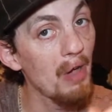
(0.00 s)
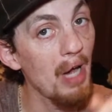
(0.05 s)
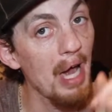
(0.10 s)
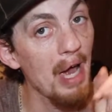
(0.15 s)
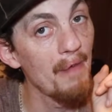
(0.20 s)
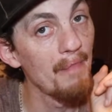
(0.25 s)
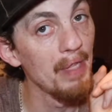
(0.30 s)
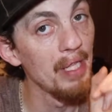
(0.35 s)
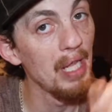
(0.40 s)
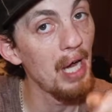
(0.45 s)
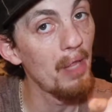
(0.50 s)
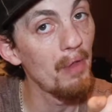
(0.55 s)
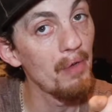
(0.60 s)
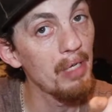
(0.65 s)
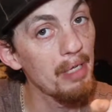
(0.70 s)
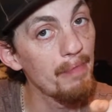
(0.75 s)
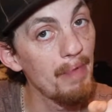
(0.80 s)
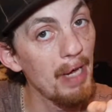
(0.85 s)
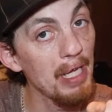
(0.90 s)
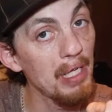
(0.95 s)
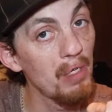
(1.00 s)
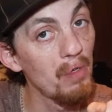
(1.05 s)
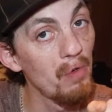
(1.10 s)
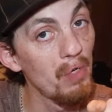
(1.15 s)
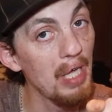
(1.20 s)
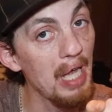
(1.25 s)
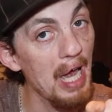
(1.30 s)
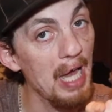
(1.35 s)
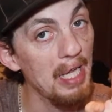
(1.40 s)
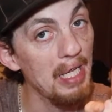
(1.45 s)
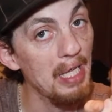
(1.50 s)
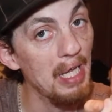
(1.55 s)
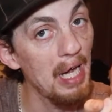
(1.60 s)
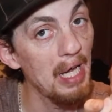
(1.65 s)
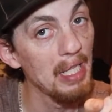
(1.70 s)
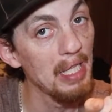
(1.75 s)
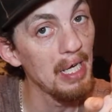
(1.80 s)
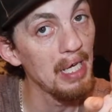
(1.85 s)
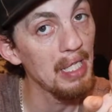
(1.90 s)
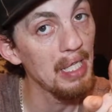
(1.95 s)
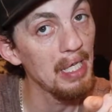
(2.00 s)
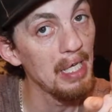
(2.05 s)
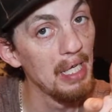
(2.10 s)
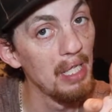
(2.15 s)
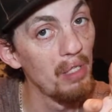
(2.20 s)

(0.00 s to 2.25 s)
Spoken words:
I have another special guest I'd like to